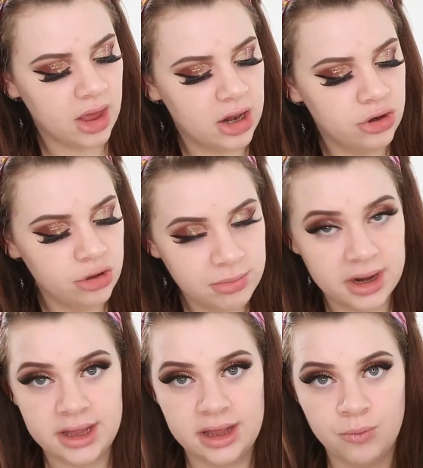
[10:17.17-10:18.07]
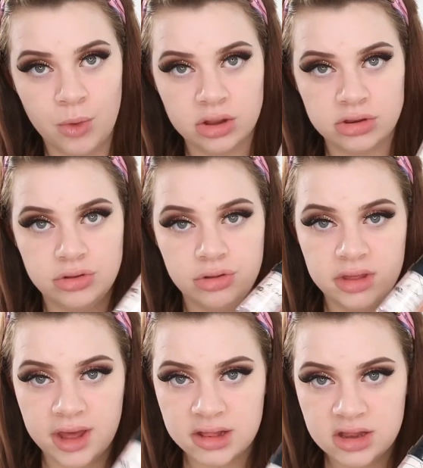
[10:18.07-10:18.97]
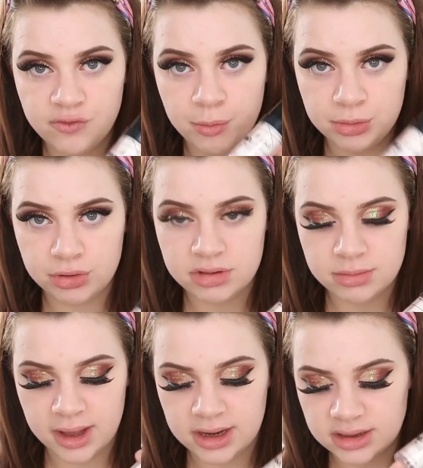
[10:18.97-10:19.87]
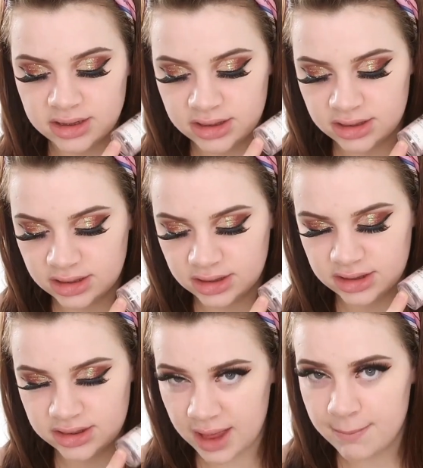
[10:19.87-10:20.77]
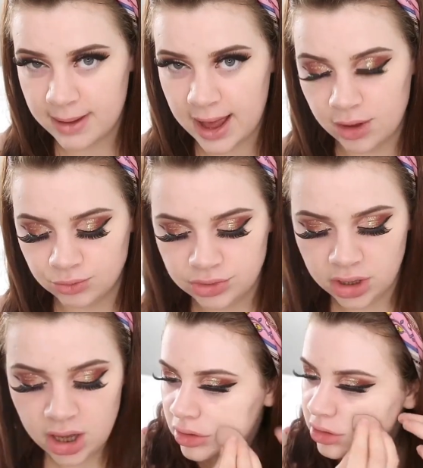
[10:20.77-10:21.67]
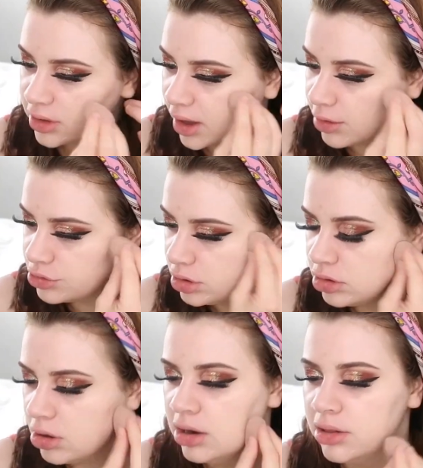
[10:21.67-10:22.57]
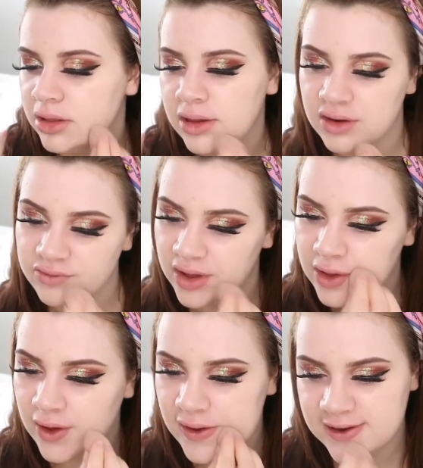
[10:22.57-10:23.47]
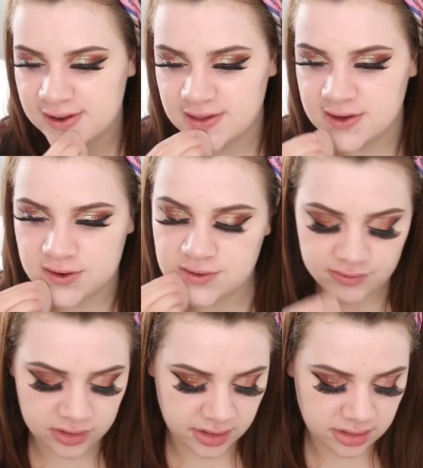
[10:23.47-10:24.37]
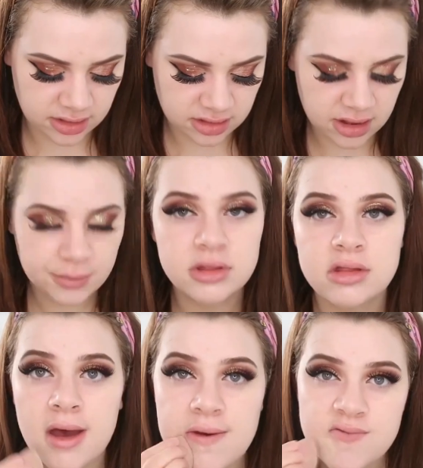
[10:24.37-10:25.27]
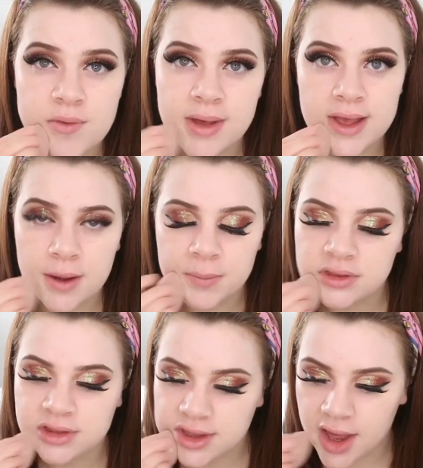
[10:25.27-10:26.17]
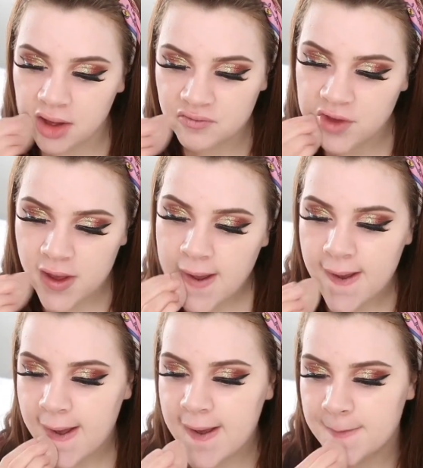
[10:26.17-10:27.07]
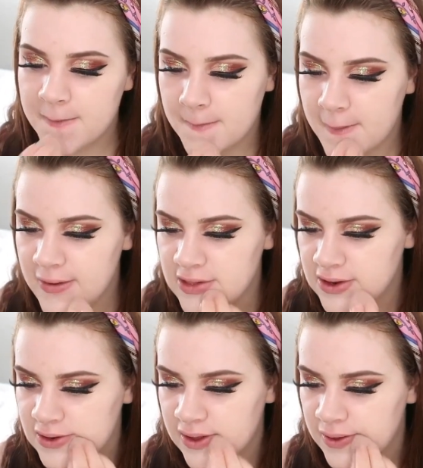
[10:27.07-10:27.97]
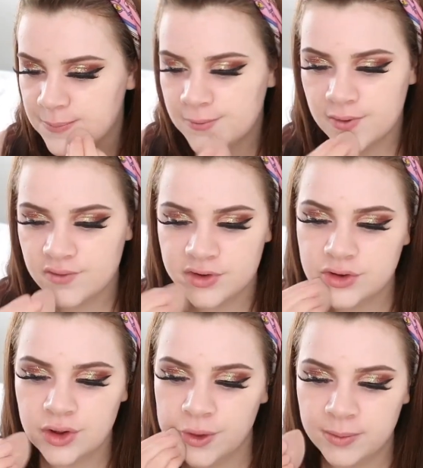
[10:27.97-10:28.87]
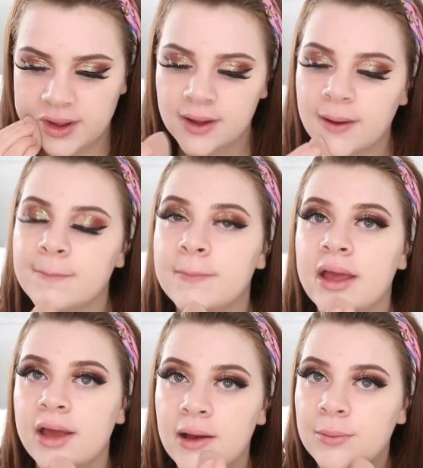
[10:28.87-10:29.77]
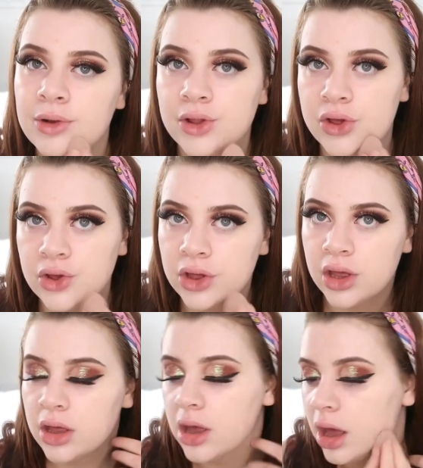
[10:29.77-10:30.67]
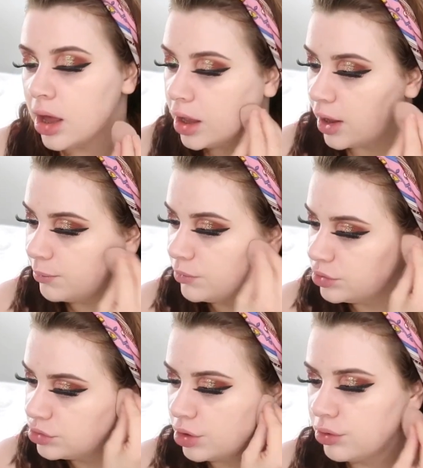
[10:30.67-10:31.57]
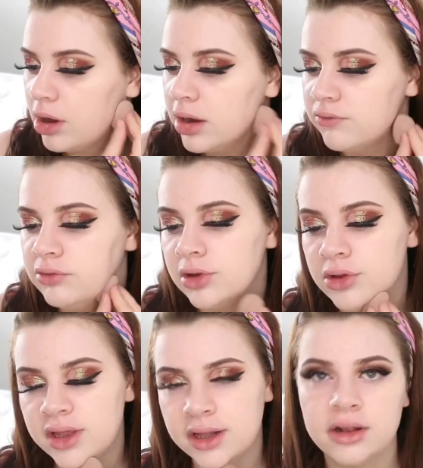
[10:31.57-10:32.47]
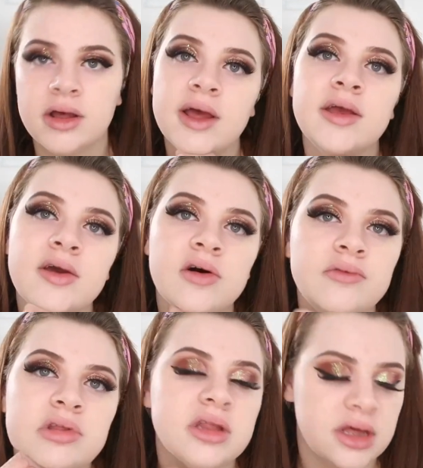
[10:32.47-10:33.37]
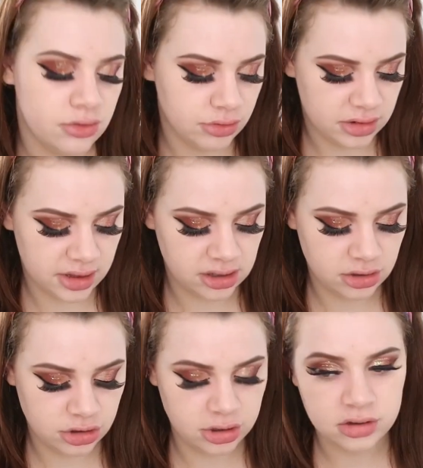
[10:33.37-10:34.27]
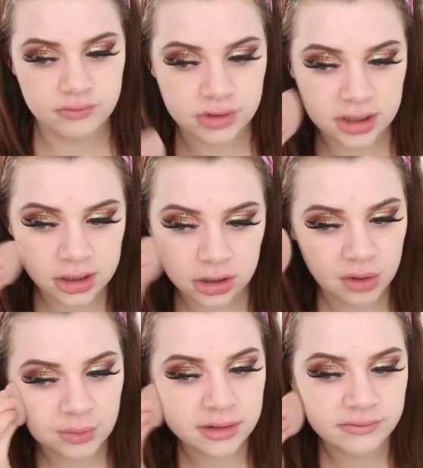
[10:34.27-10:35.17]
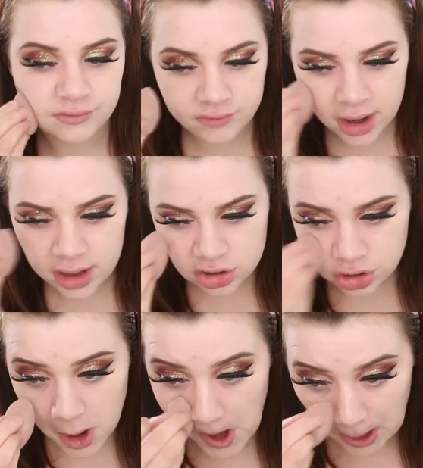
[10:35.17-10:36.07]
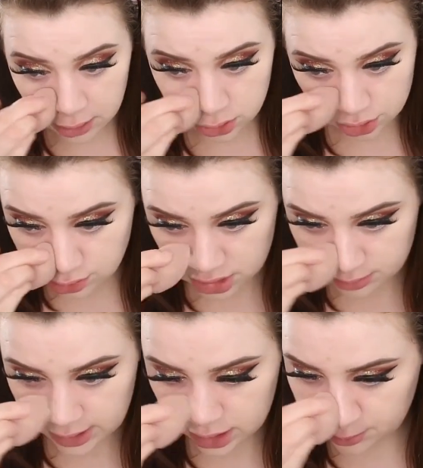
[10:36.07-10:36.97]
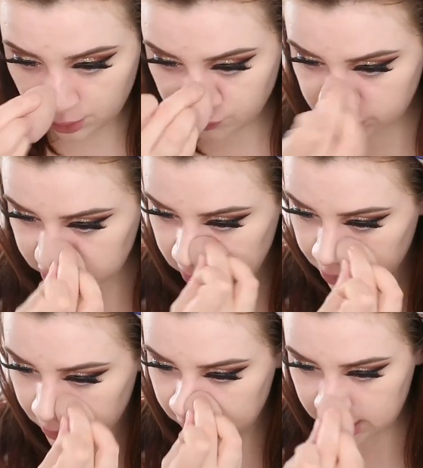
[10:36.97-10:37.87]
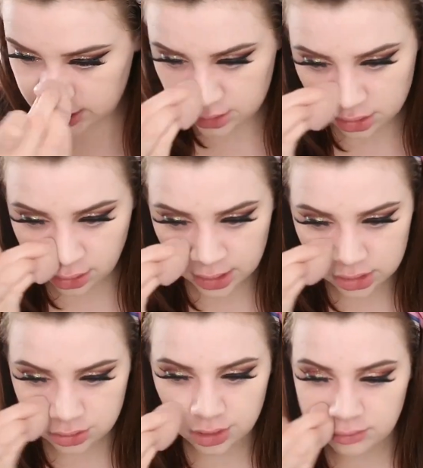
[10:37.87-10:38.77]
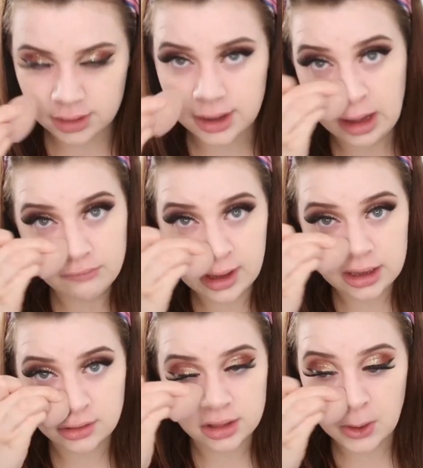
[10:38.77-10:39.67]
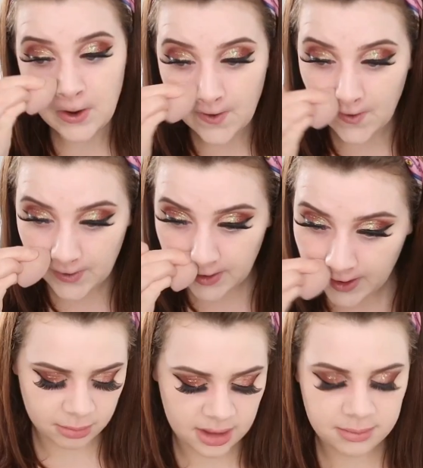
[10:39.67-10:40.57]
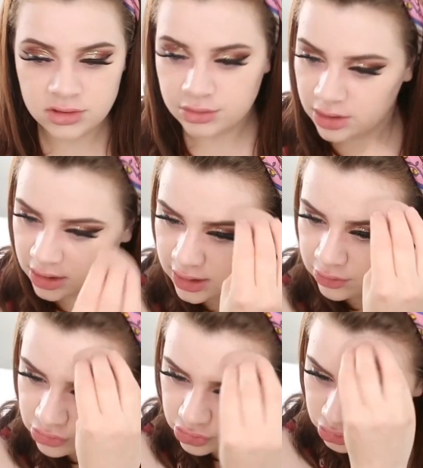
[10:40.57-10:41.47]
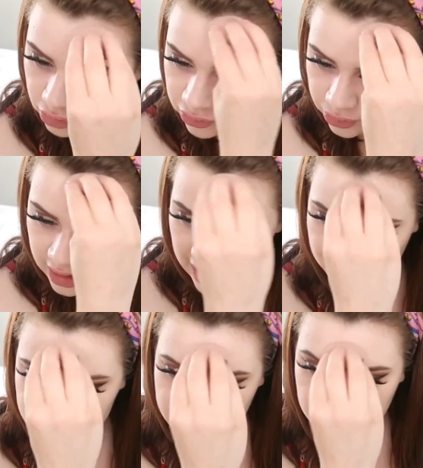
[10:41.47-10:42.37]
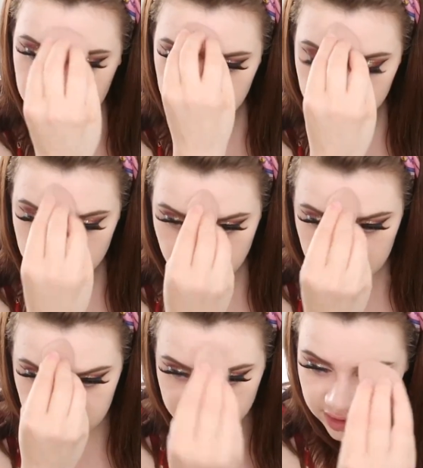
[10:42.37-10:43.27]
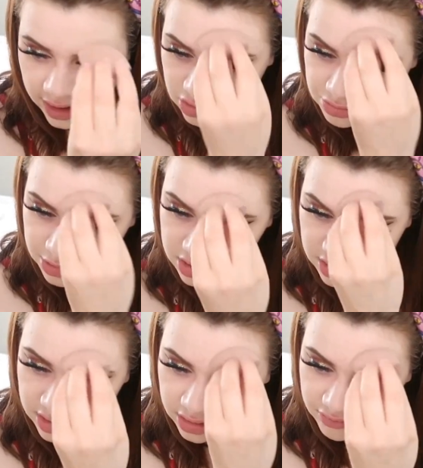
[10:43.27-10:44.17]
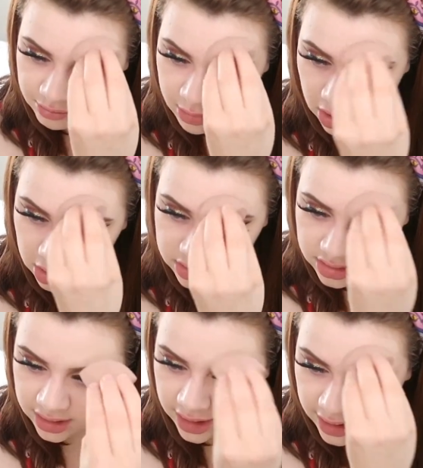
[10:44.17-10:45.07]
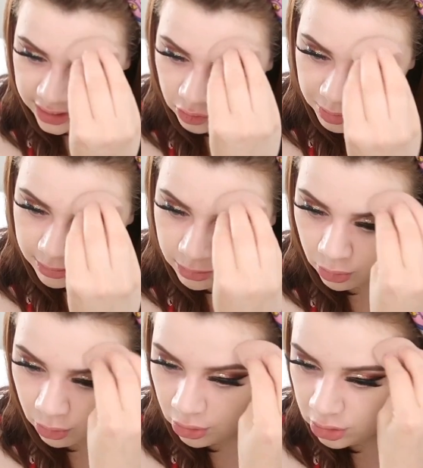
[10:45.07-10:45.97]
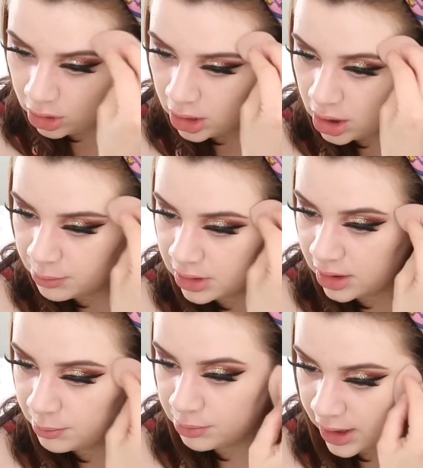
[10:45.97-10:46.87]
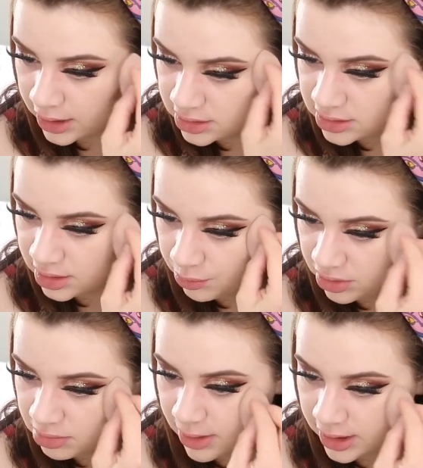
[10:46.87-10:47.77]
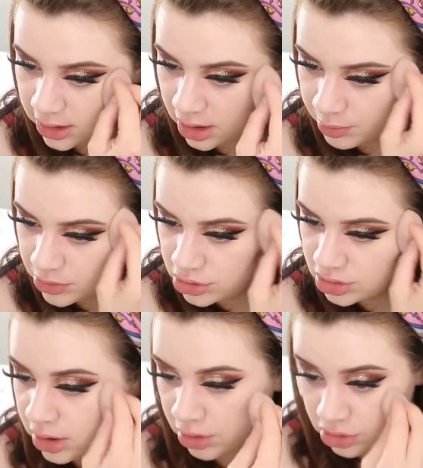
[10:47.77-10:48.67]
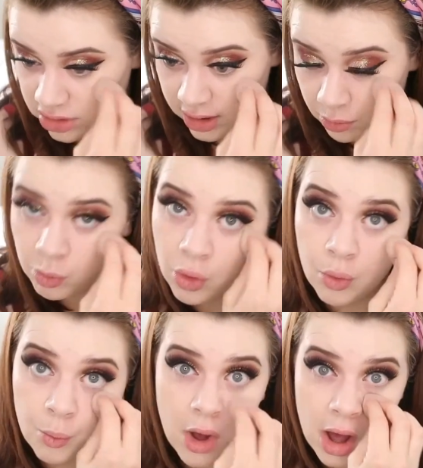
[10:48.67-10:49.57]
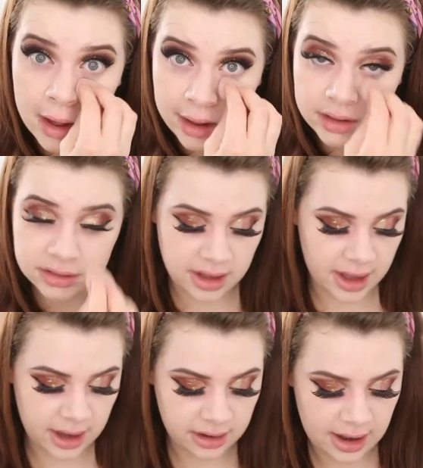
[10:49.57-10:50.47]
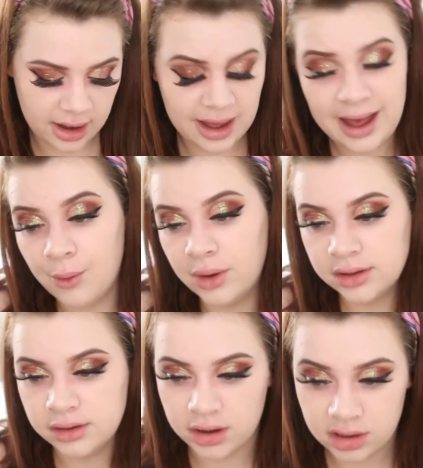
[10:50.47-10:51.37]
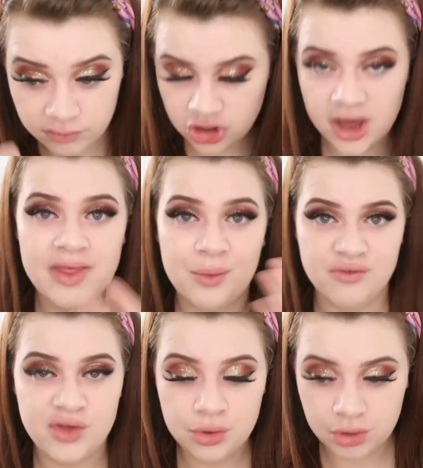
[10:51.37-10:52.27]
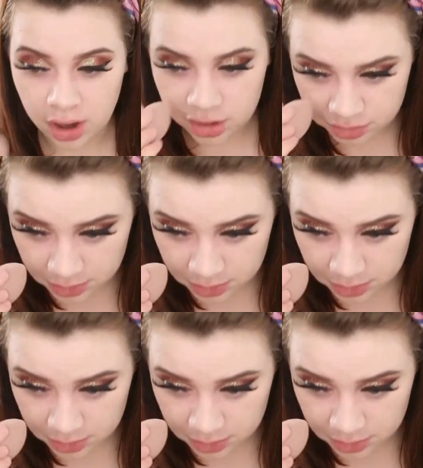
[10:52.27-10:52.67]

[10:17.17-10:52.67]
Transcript: illuminating one, so you can get this from Beauty Bay, and it's £10. So yeah, I'm just kind of thinking of like ideas to do for like the summertime for makeup and stuff. I might do like more of a no makeup look. So kind of looking like, obviously your skin is just really glowy and fresh, using makeup obviously, but making it look like you don't really have anything on. Maybe doing like a little tutorial on how exactly to achieve that, just because I think I've mastered it a little bit more. Been like practicing with makeup and just, you know, seeing what works and how I can kind of share that with you guys,